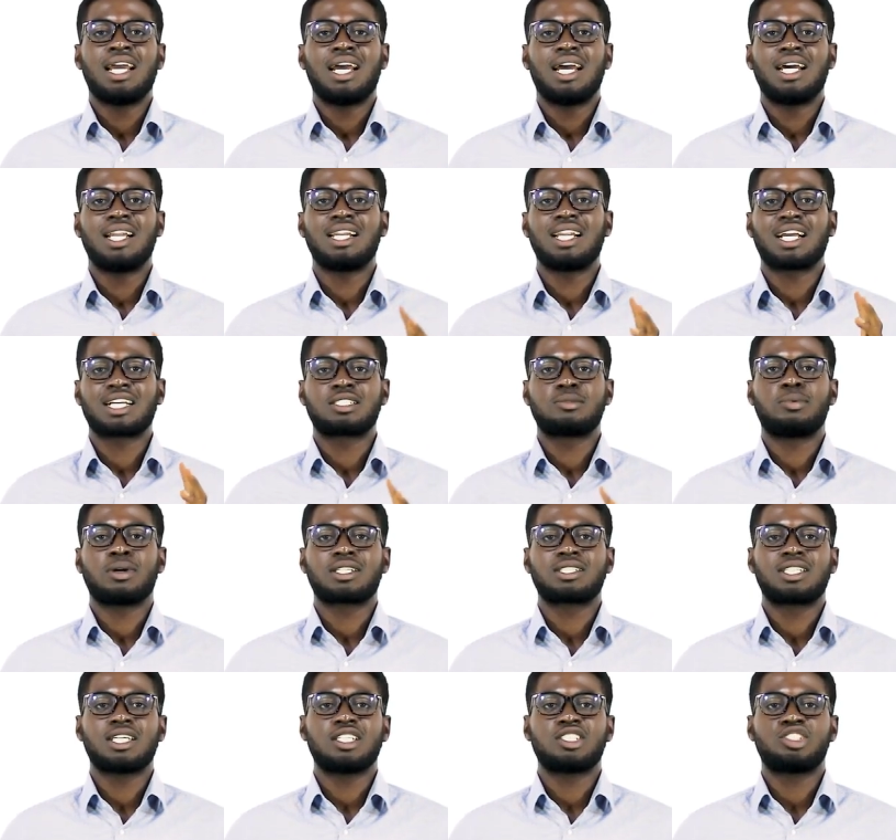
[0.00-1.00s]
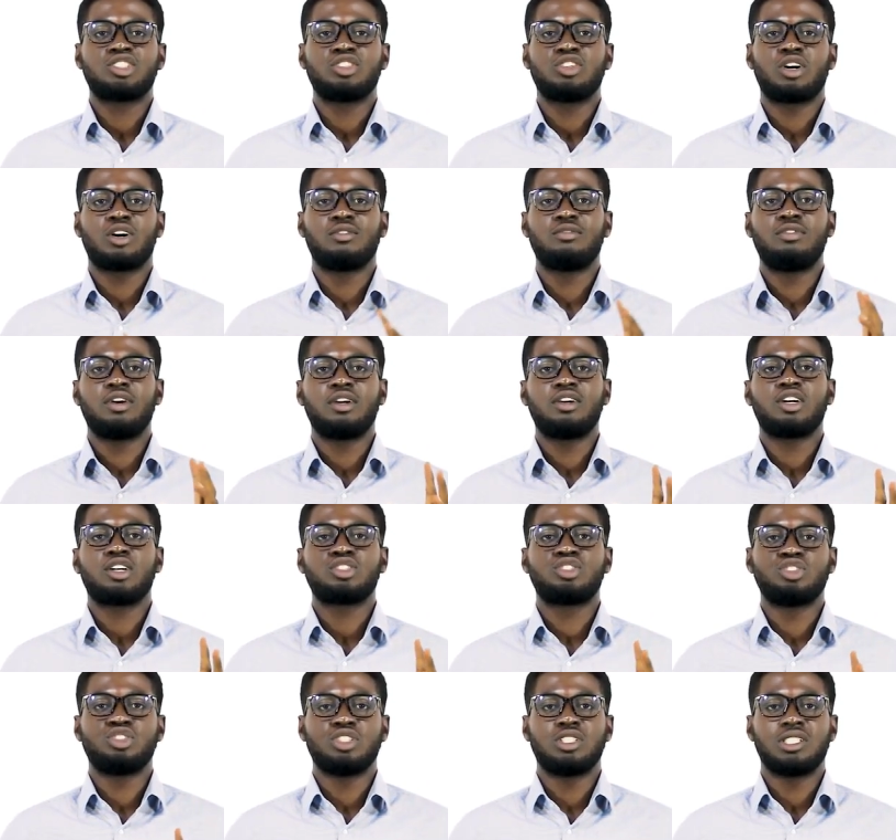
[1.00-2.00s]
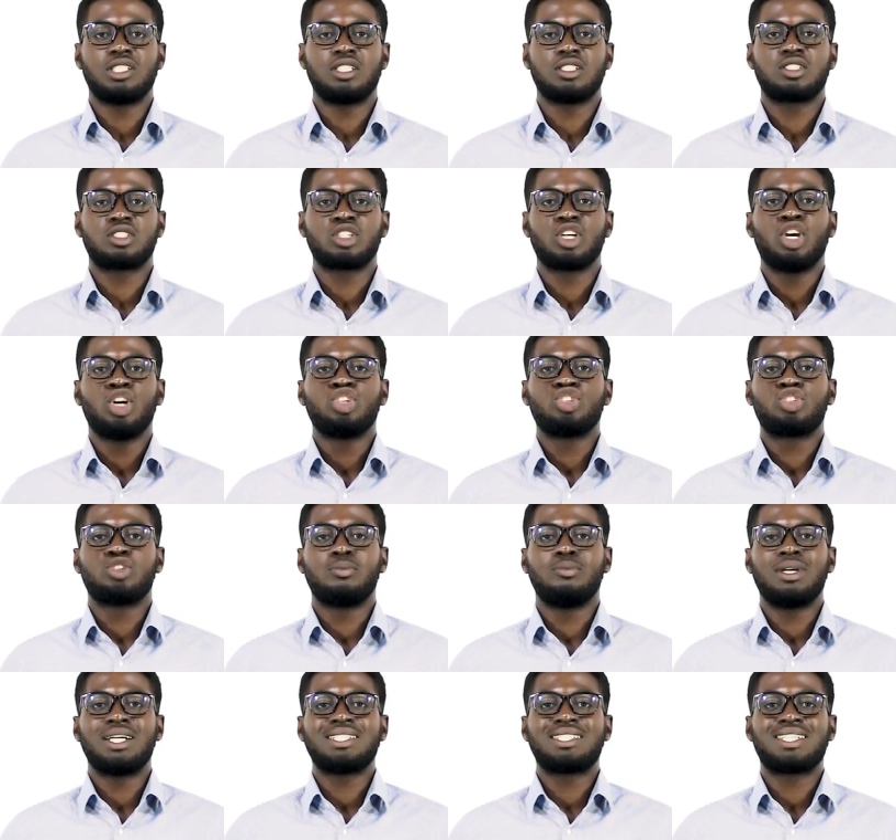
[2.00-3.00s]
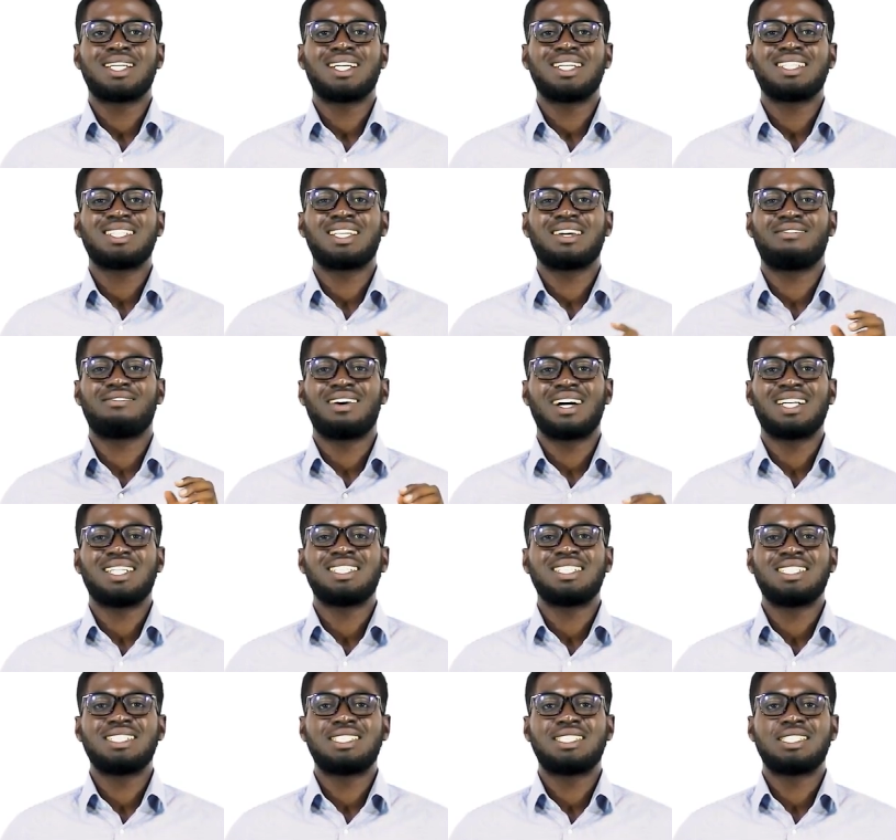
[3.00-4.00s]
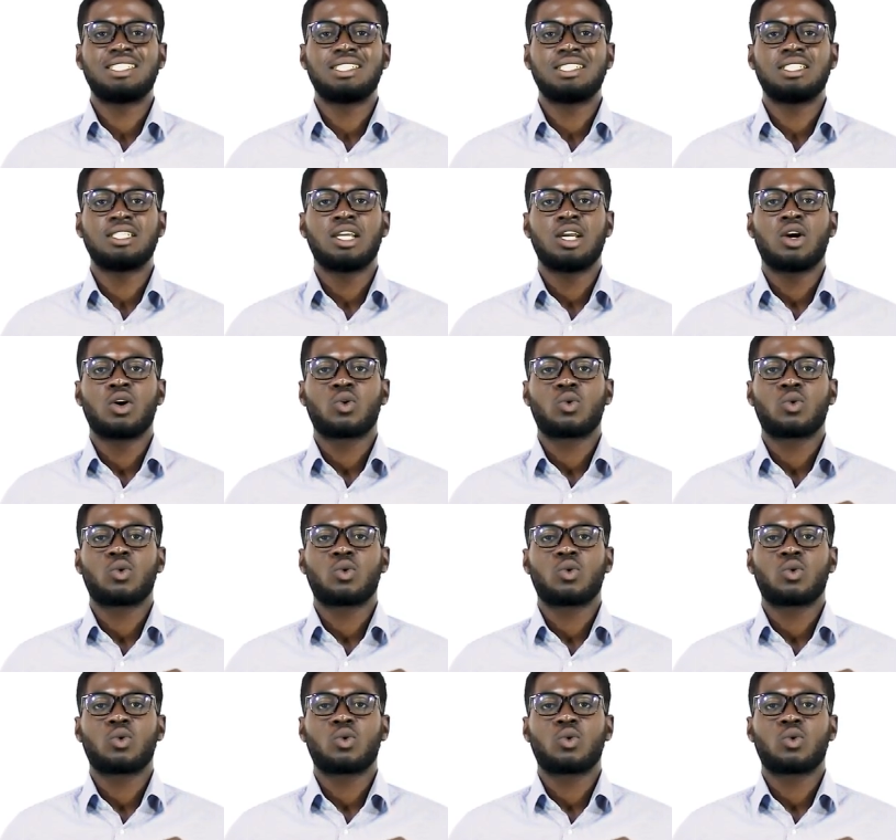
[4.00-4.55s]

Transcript: and expectation of various units to maintain the validity,